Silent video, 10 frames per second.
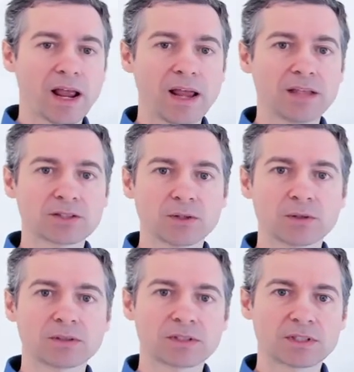And
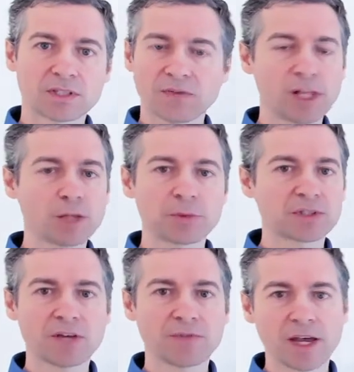so
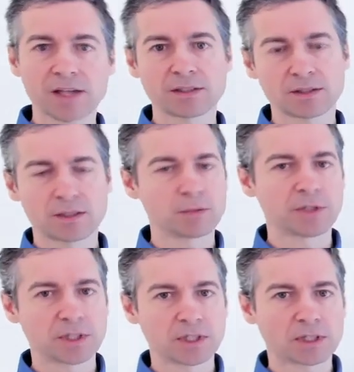developers have access the
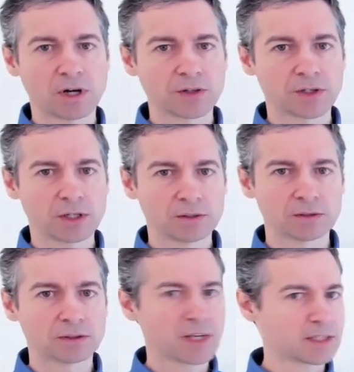ability to call the
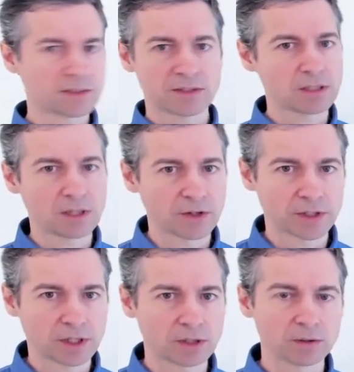code. They can see all the
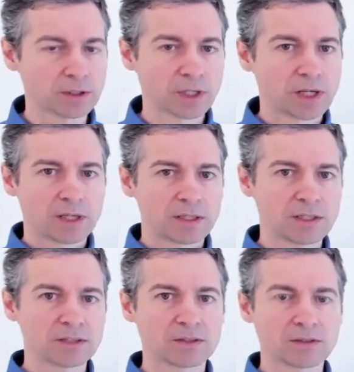code.
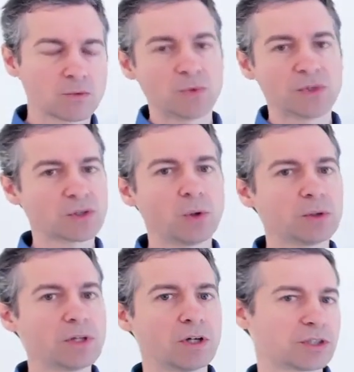this
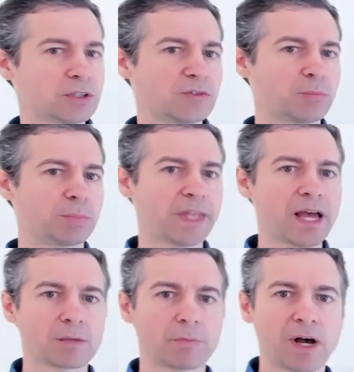whole notion of
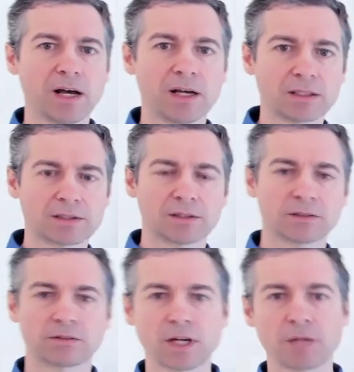black box
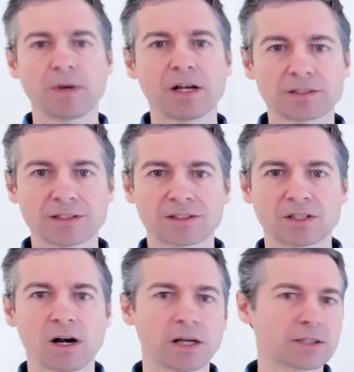and gray box is
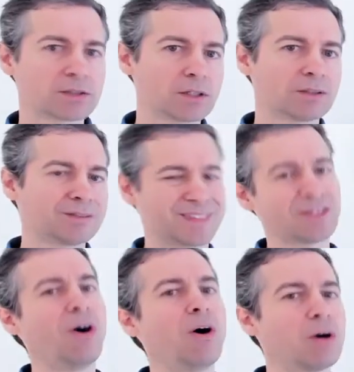gone. It's it's
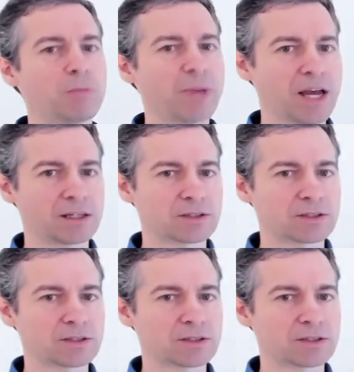all back.